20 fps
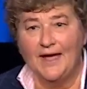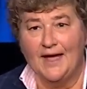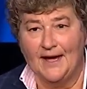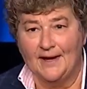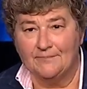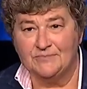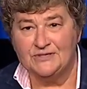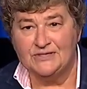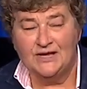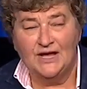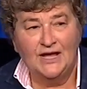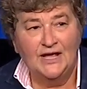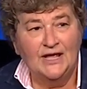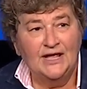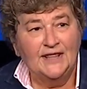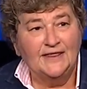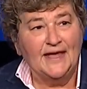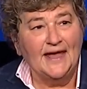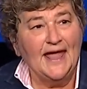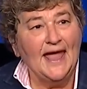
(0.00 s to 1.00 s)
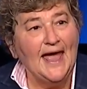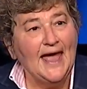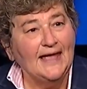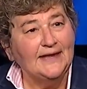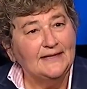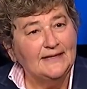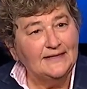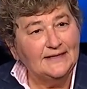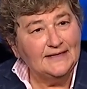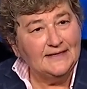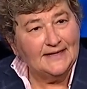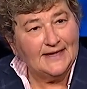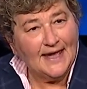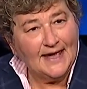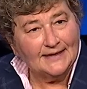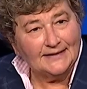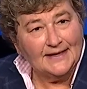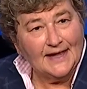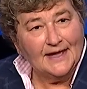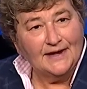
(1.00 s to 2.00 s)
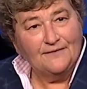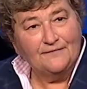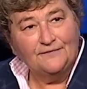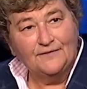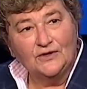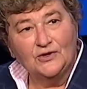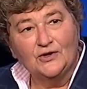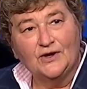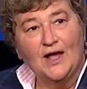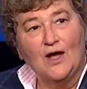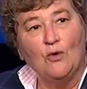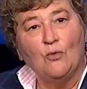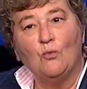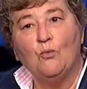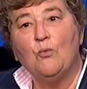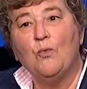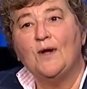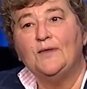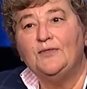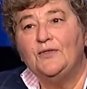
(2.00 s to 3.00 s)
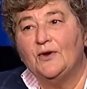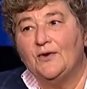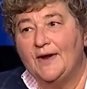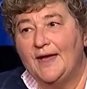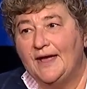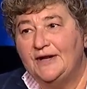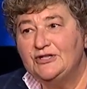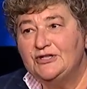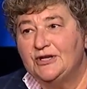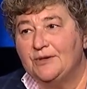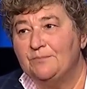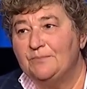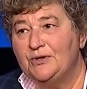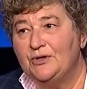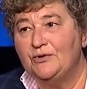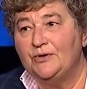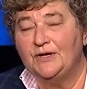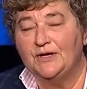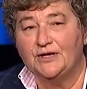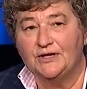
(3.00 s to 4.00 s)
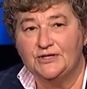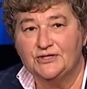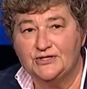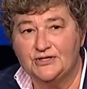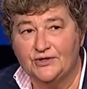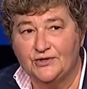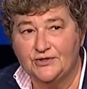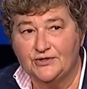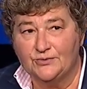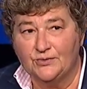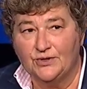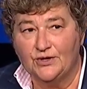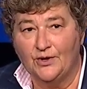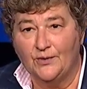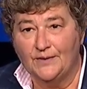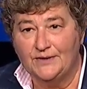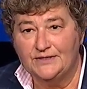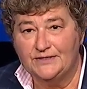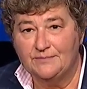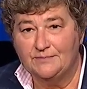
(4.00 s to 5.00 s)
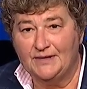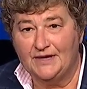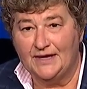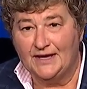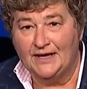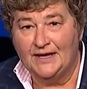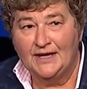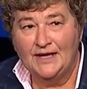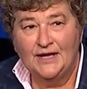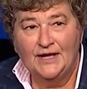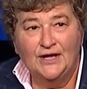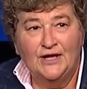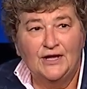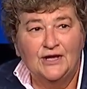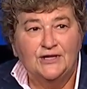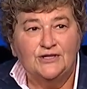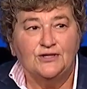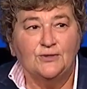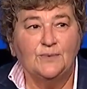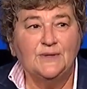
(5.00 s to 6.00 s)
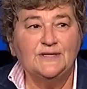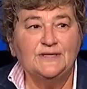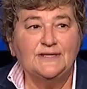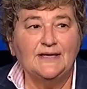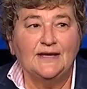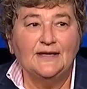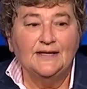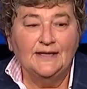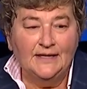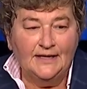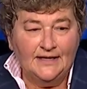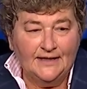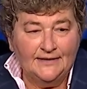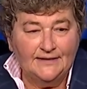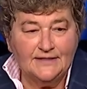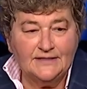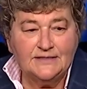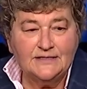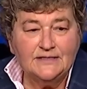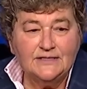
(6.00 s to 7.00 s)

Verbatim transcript: apps, they hadn't yet kind of figured out what their edge computing concerns were going to be. So we said, this